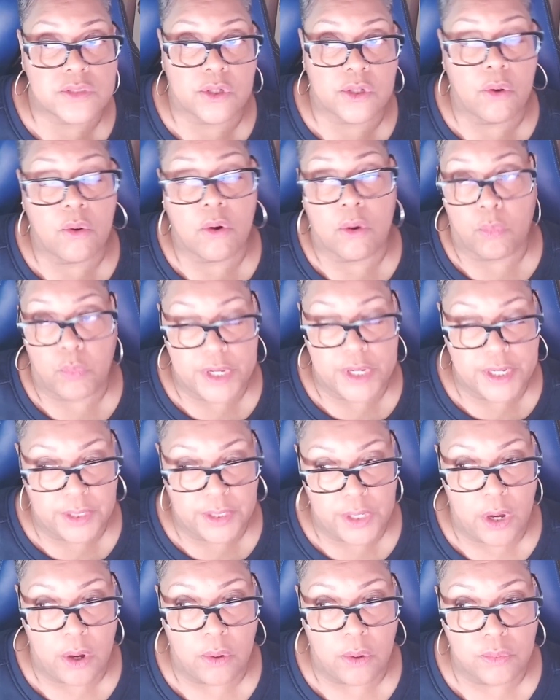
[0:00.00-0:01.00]
ago or a week
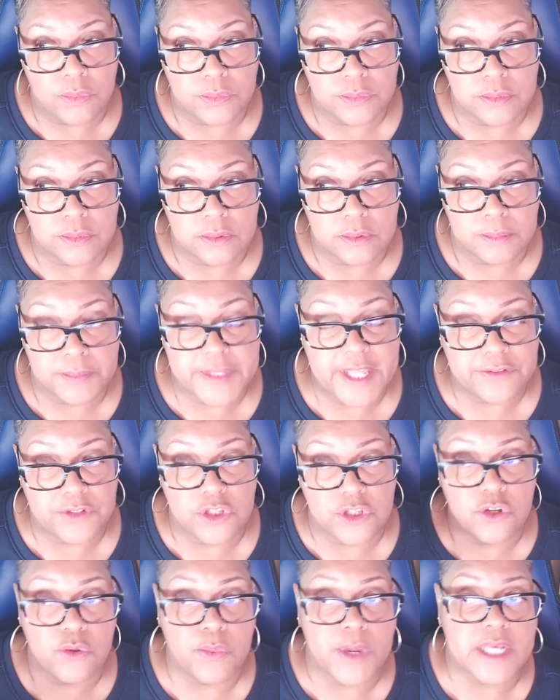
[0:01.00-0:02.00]
ago, that the
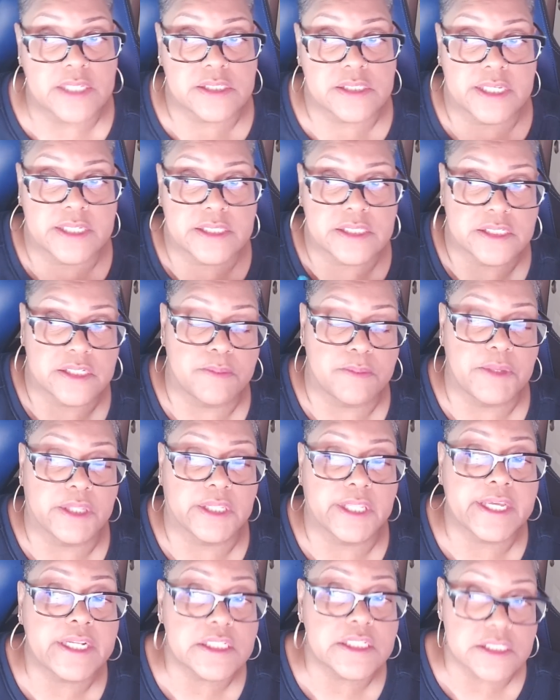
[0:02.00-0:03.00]
U.S. had
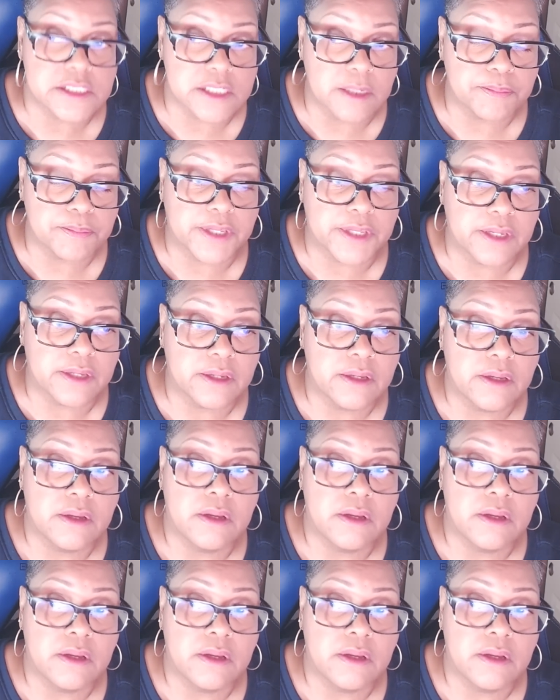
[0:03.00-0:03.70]
simulated something,